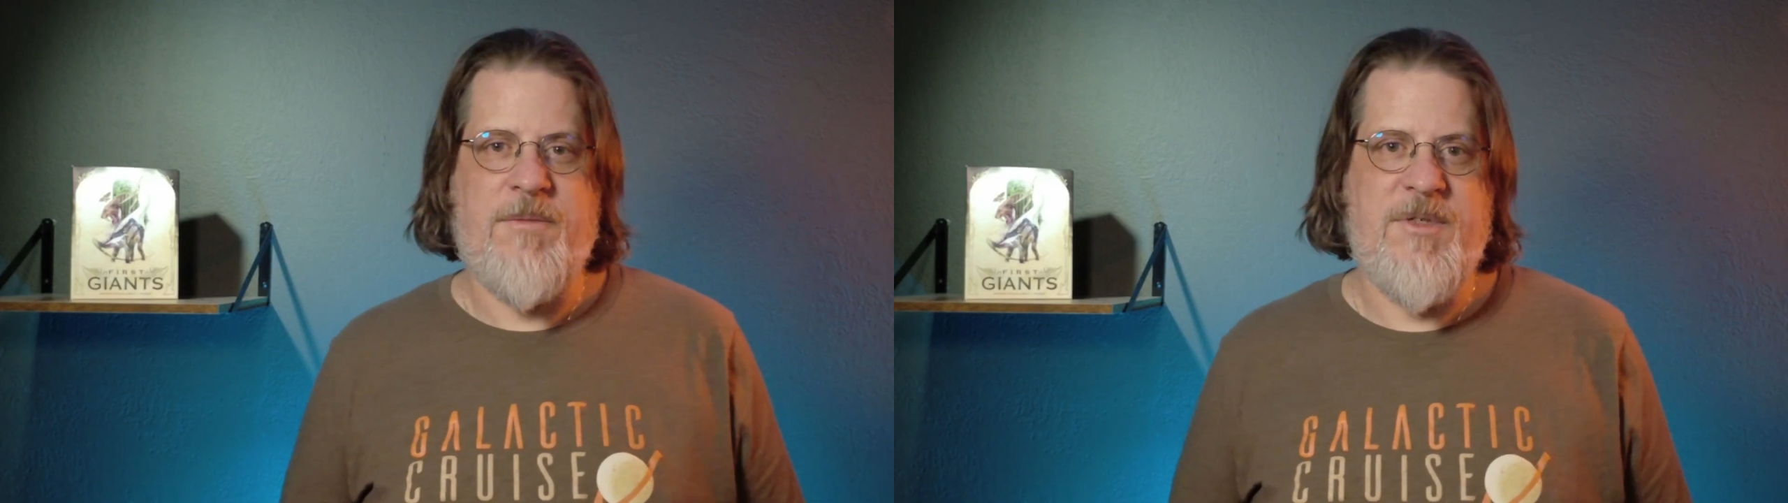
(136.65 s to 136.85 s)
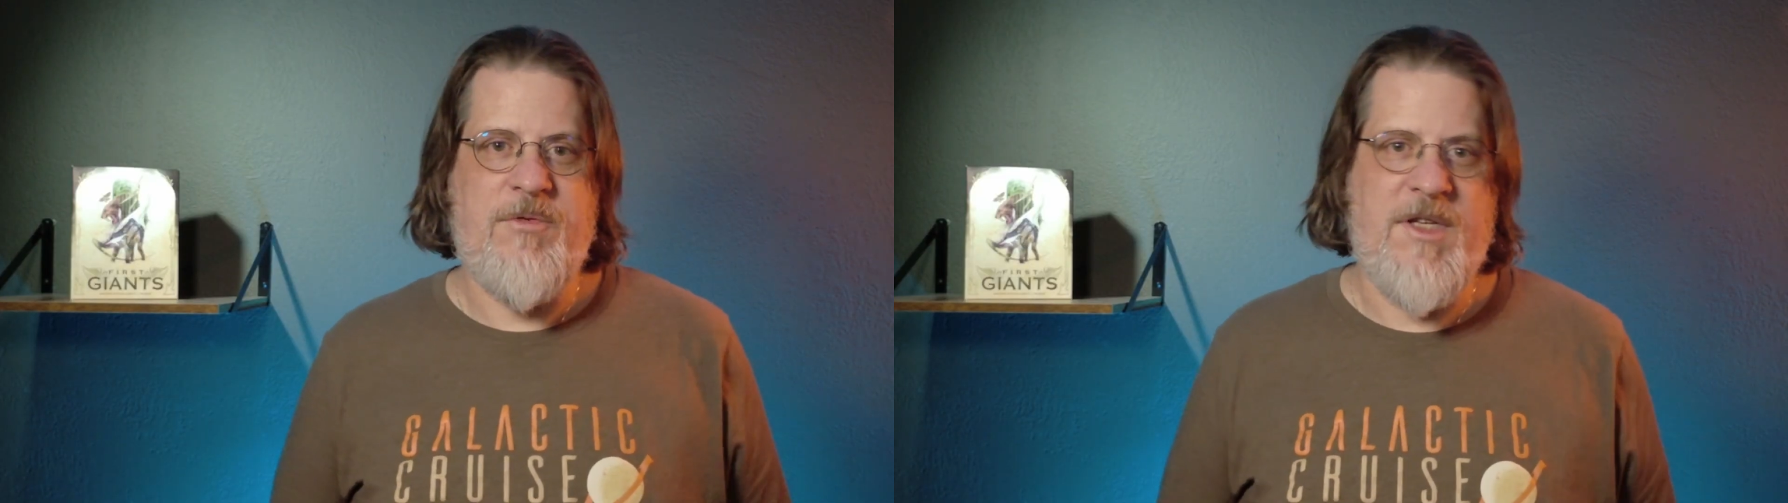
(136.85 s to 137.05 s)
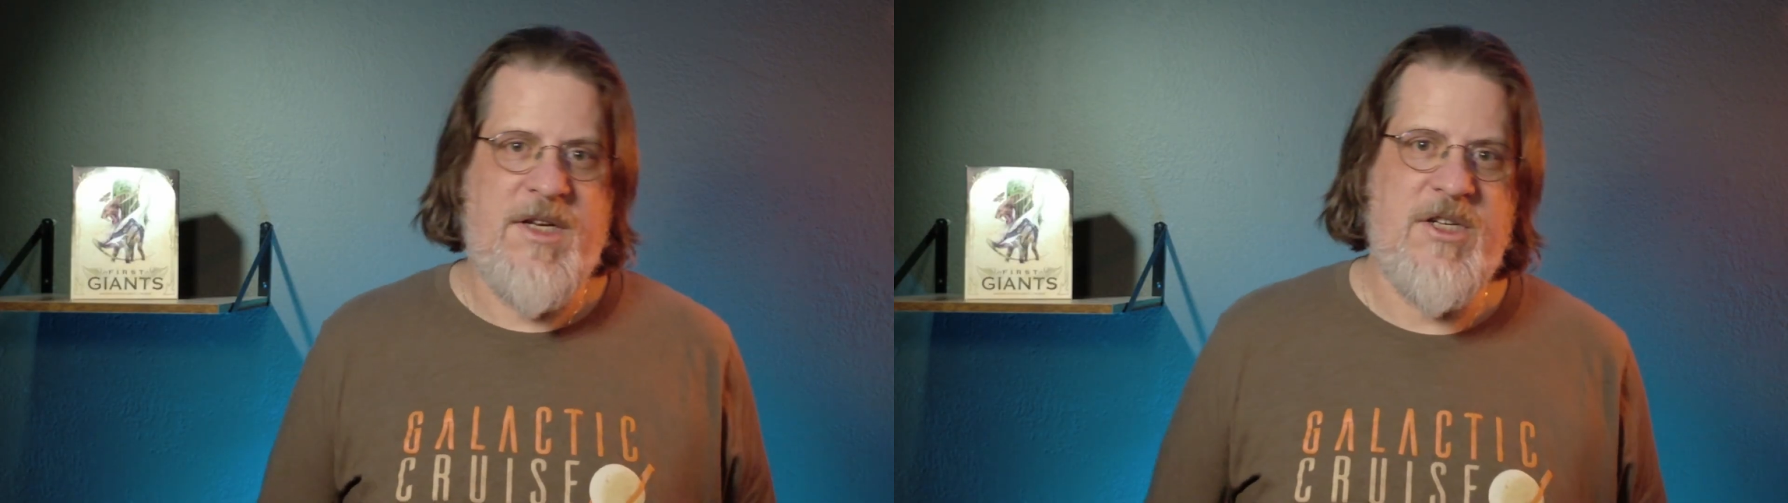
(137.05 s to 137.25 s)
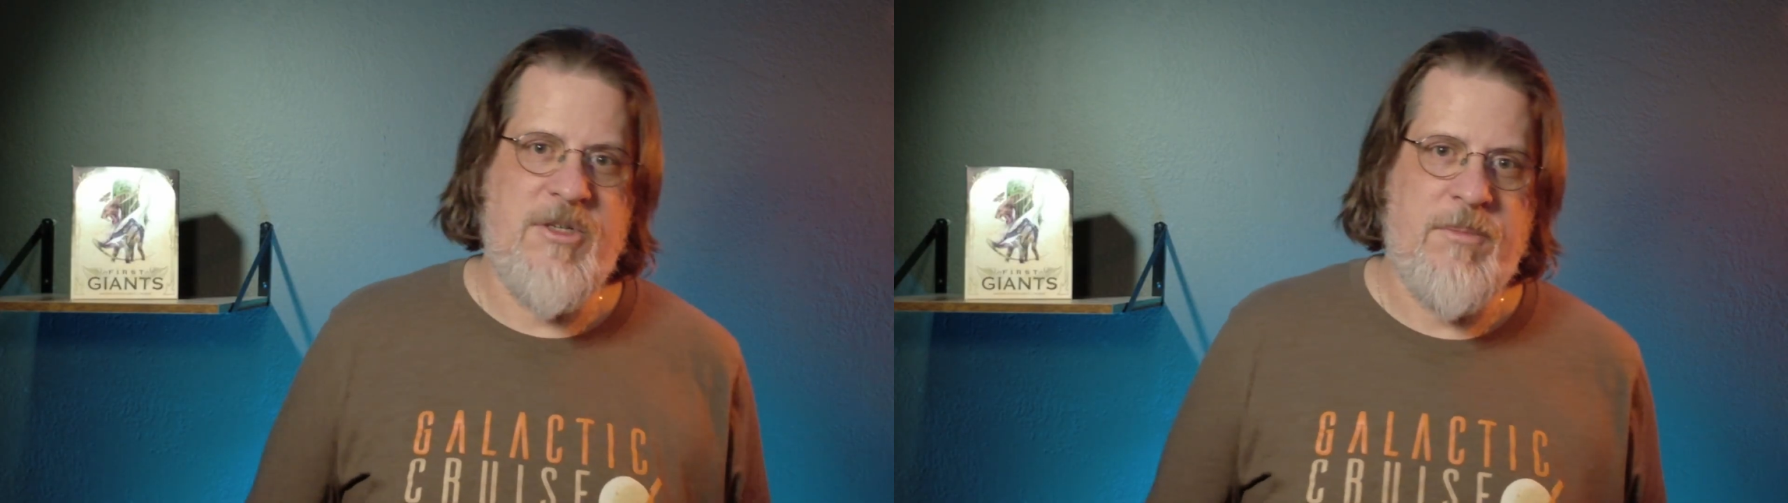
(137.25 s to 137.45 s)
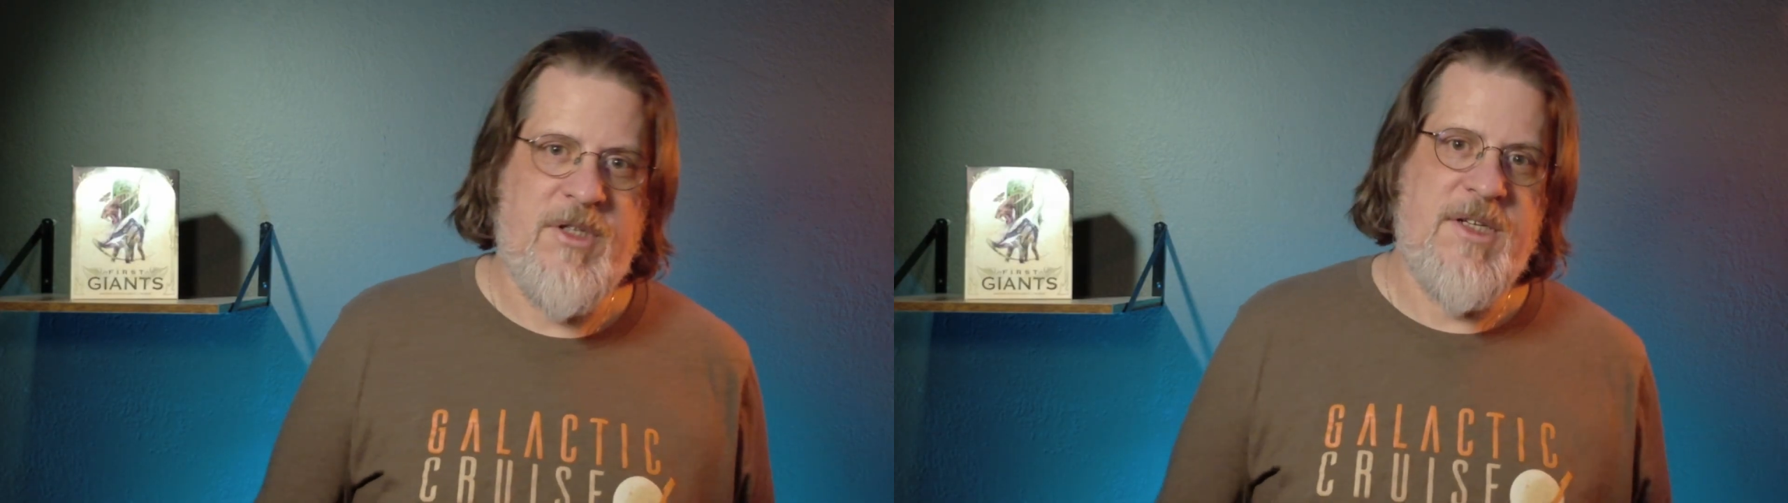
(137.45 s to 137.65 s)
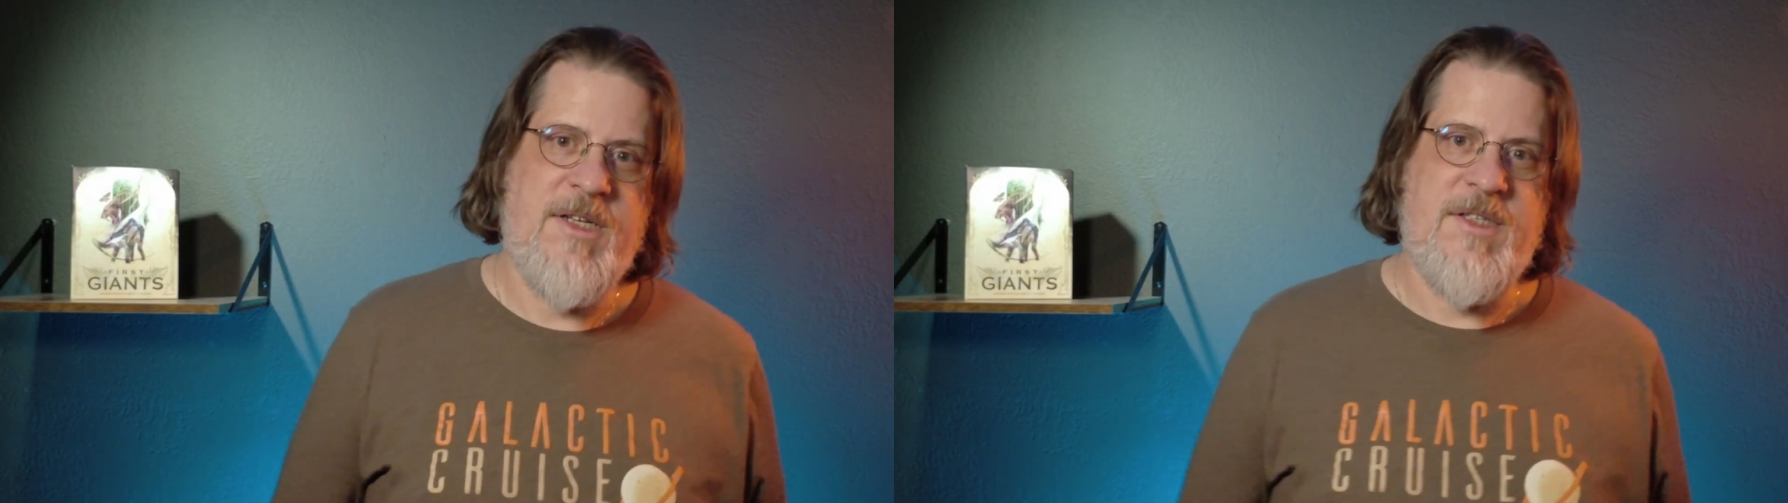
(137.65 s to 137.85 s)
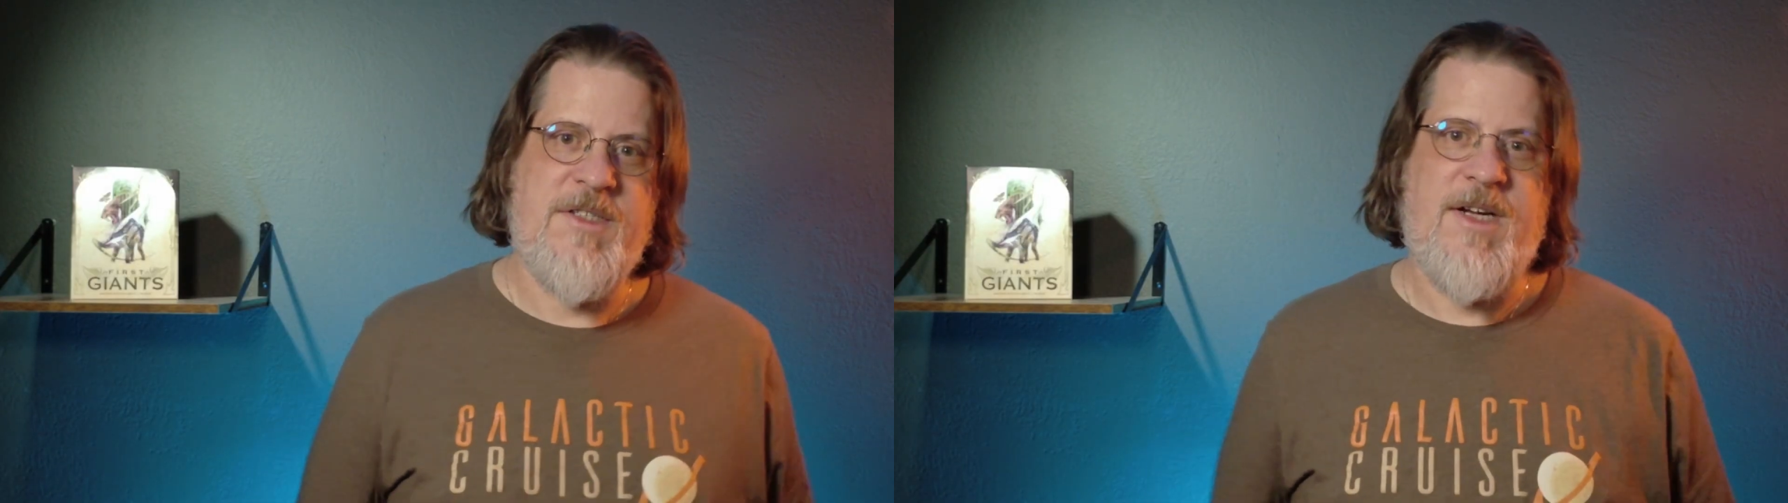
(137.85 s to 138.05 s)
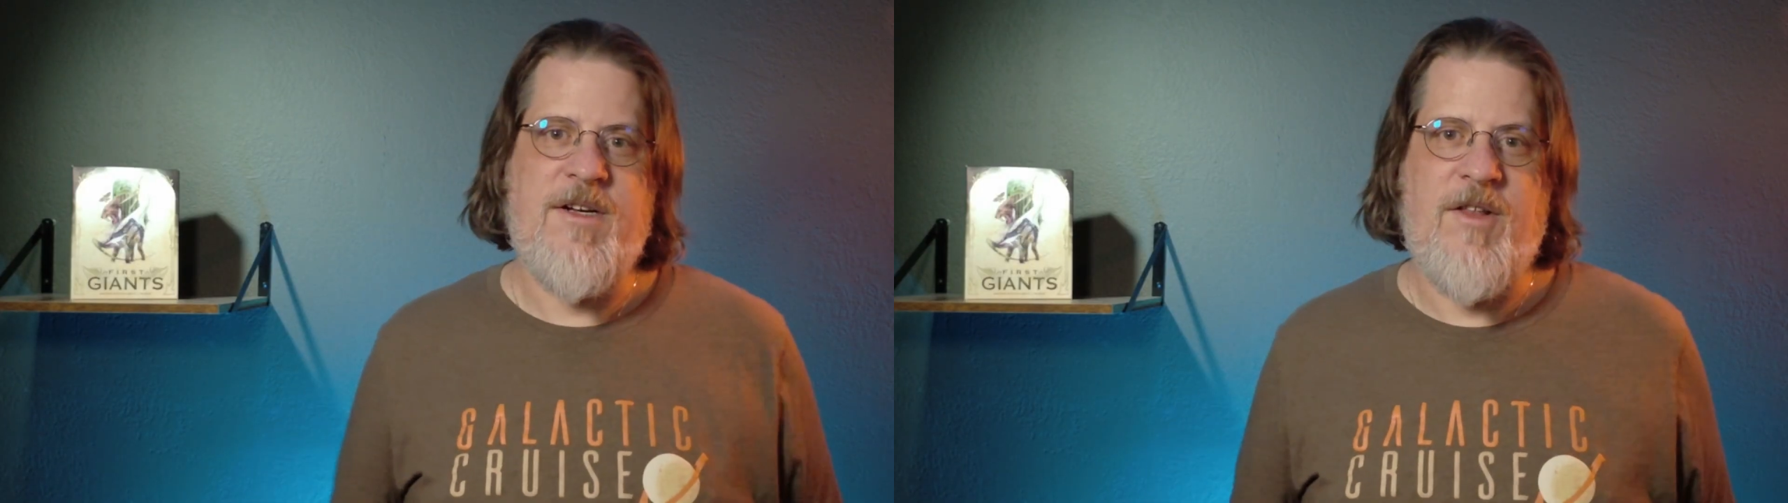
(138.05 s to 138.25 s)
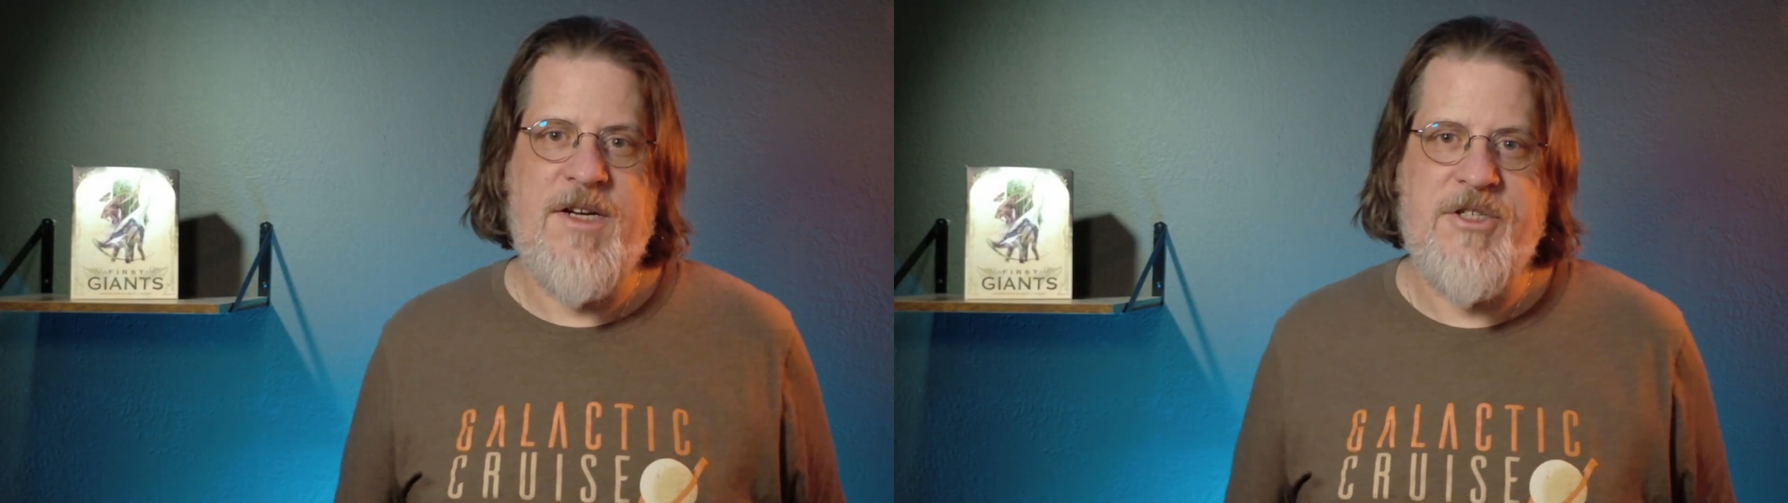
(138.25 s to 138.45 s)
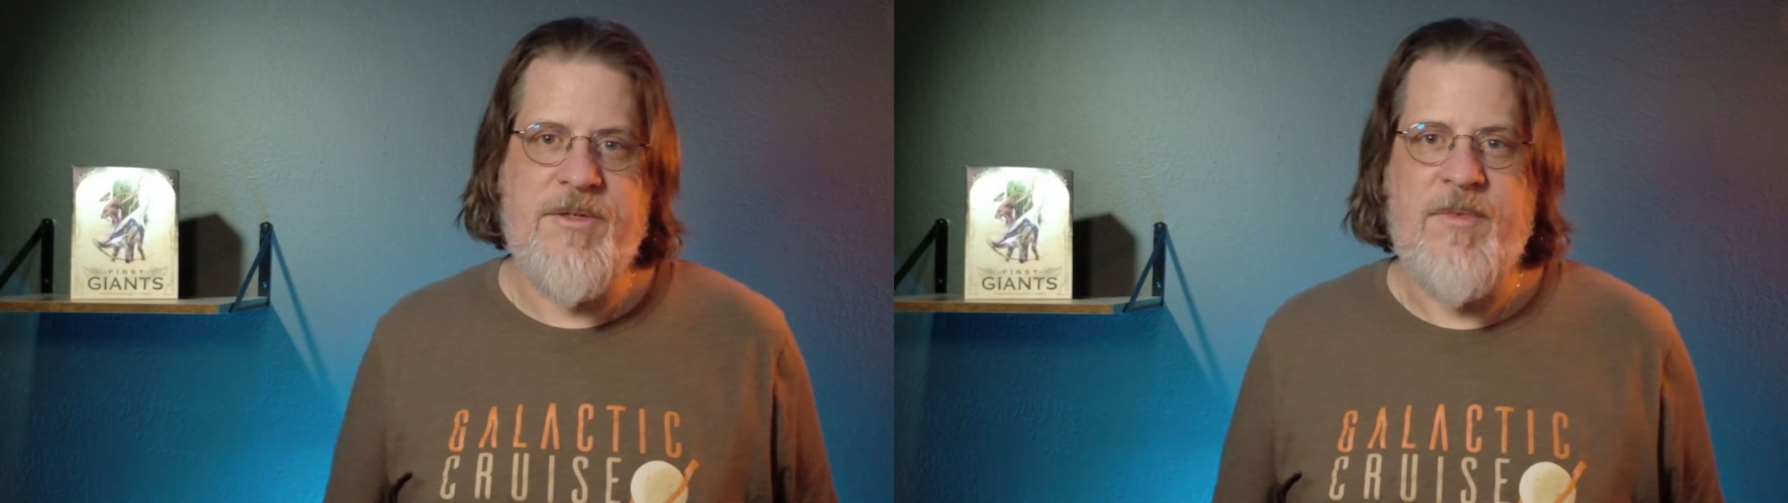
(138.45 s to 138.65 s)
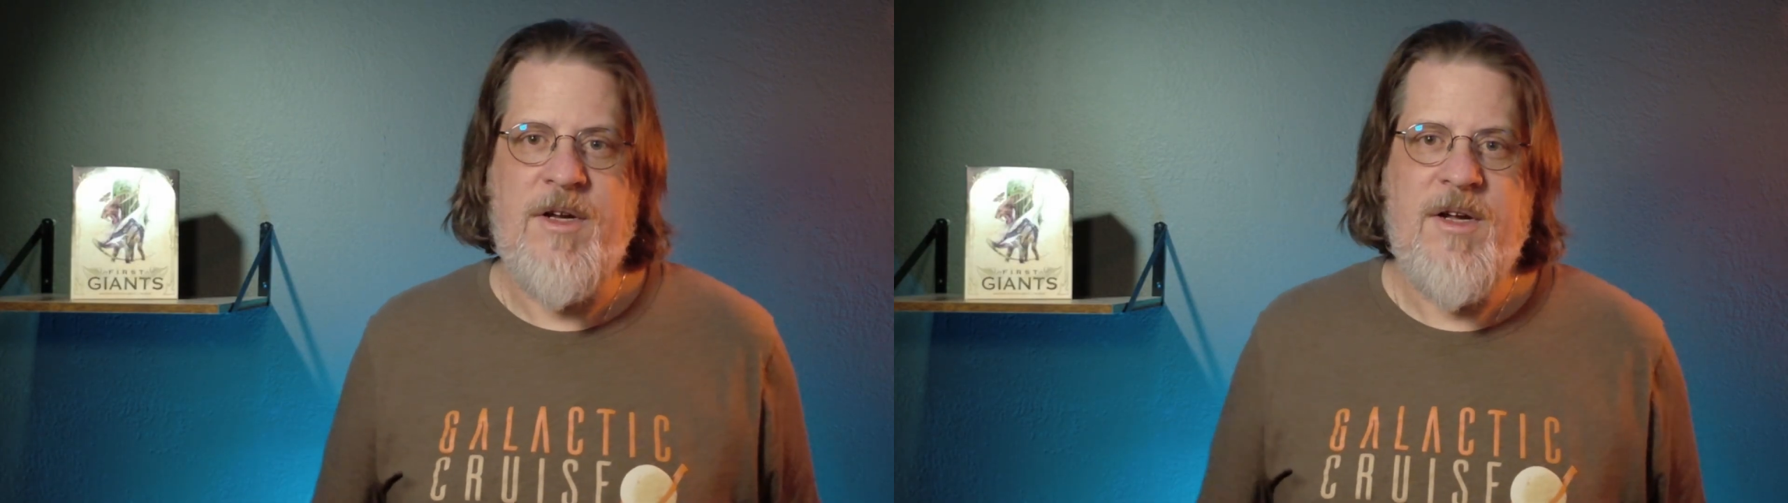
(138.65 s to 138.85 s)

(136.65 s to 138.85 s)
between the engine building and the set collection.